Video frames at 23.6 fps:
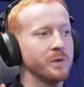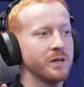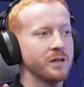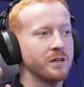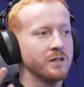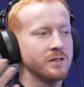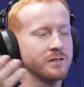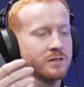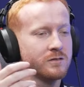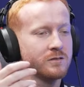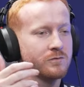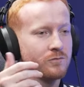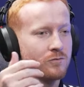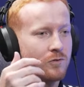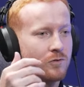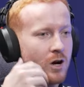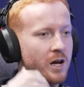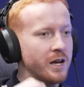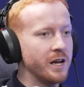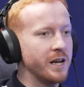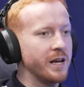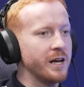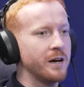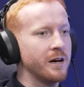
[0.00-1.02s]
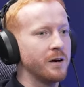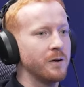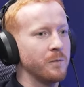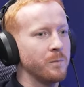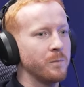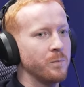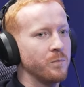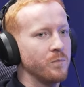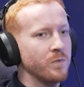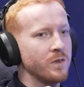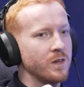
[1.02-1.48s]
Because right
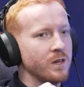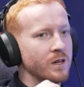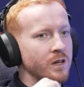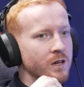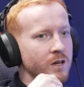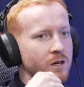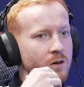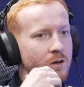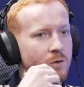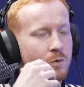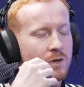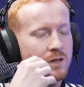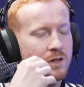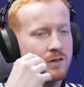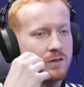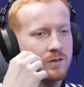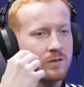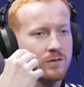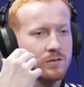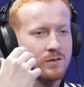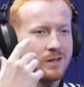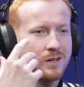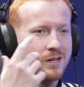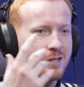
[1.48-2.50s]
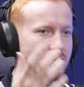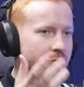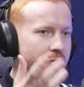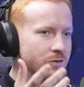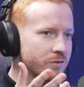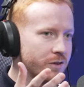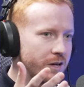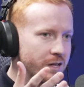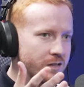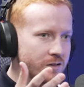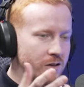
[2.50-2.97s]
now, with
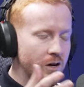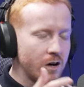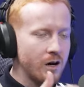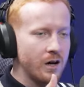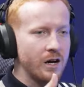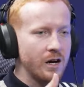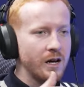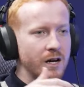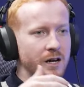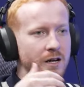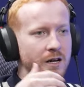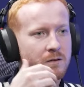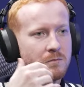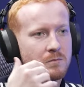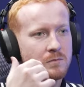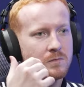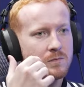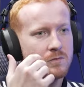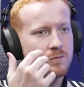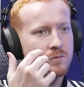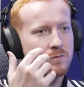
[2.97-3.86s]
interest rates high,